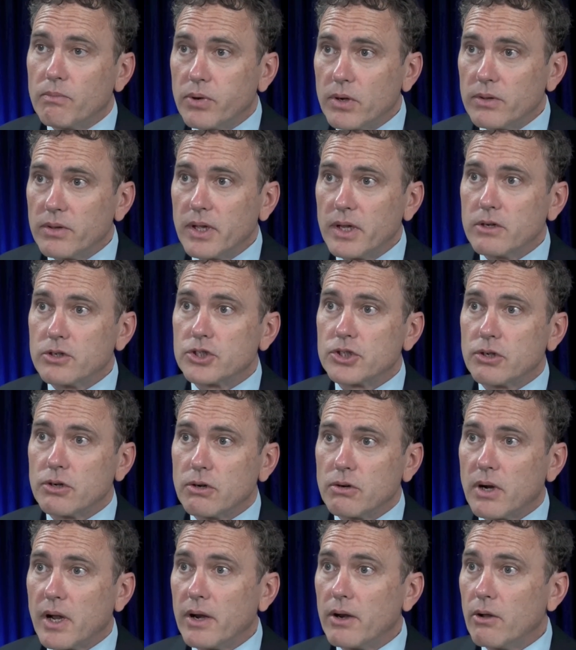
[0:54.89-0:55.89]
put the
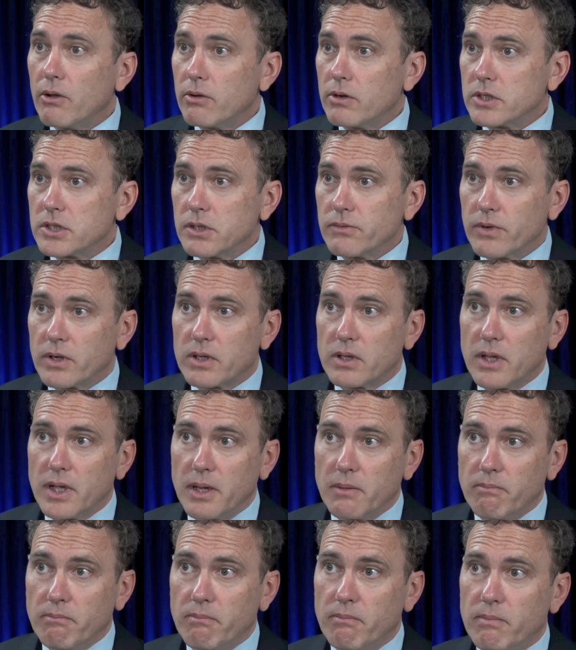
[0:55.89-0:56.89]
insurer on notice of a
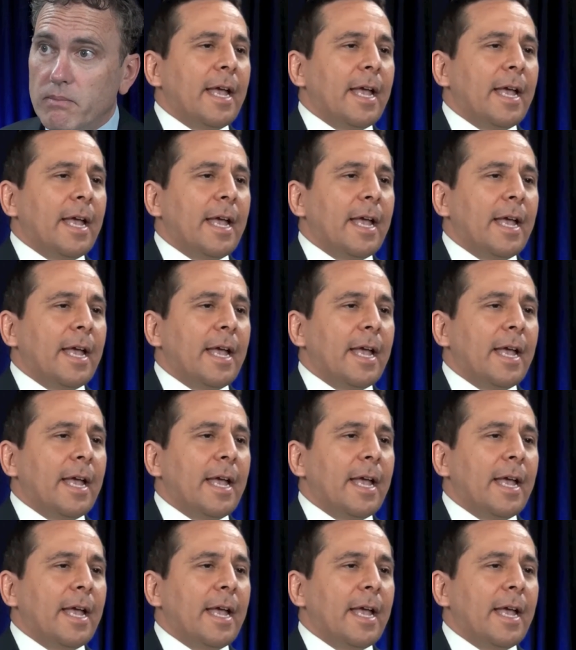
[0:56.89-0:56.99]
claim?